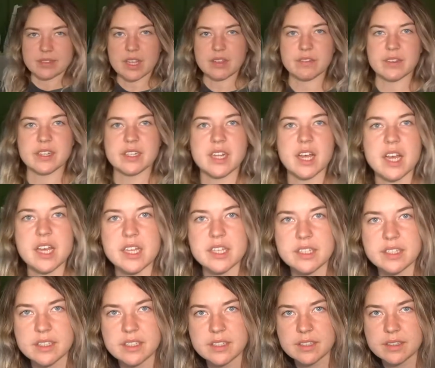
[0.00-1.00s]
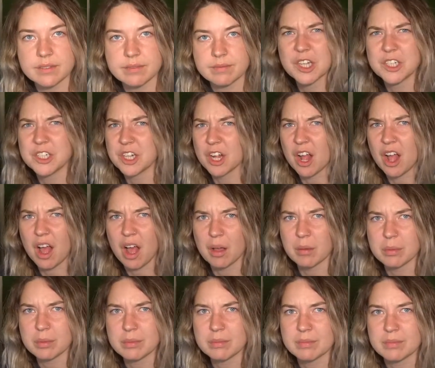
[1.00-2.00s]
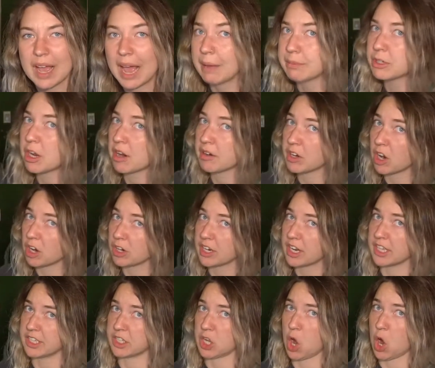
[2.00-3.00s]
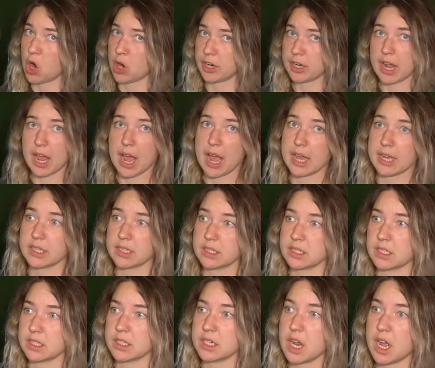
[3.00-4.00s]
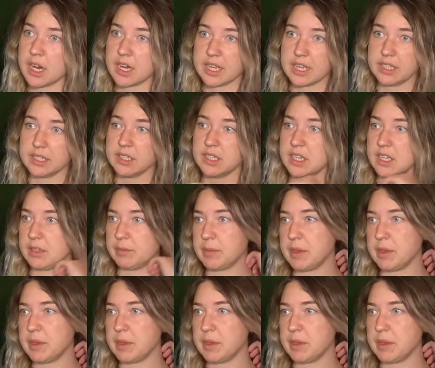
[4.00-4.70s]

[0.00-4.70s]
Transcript: If it does, good job. Abstract art is hard, guys. It's not easy.